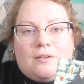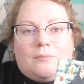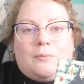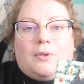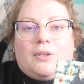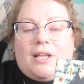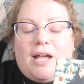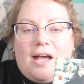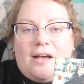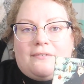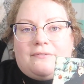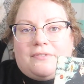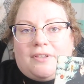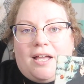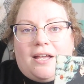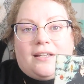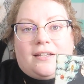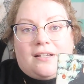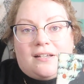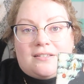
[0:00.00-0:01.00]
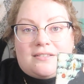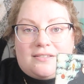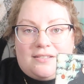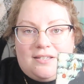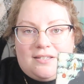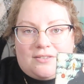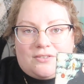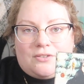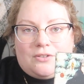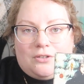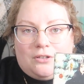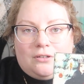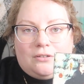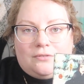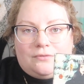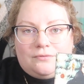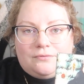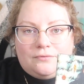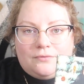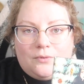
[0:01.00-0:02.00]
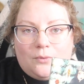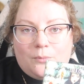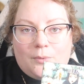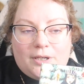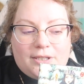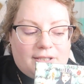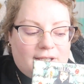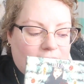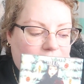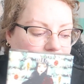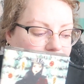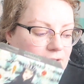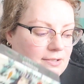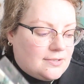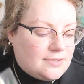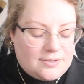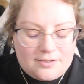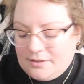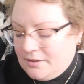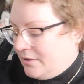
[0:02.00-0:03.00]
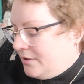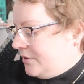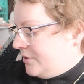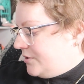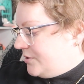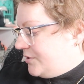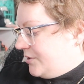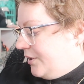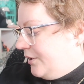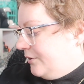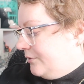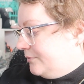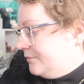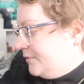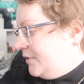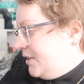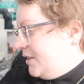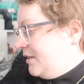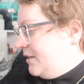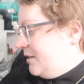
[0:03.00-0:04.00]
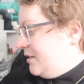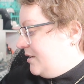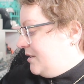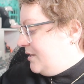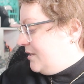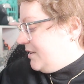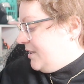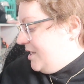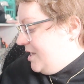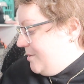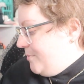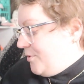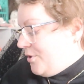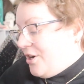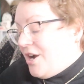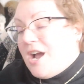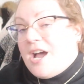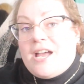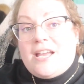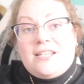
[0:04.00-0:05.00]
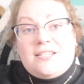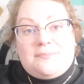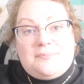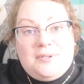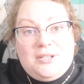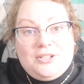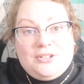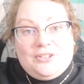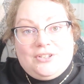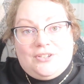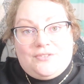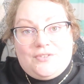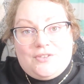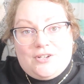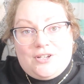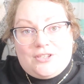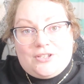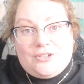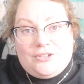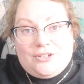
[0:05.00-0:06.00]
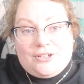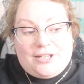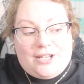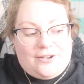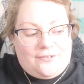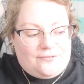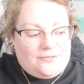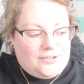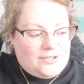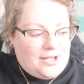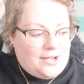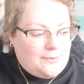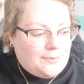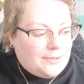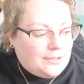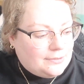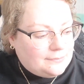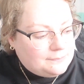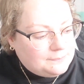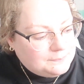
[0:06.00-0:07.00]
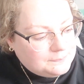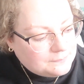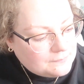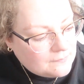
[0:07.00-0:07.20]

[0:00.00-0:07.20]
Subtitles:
will have like a seasonal one like this. So keep your eyes peeled if you're on the lookout for that one.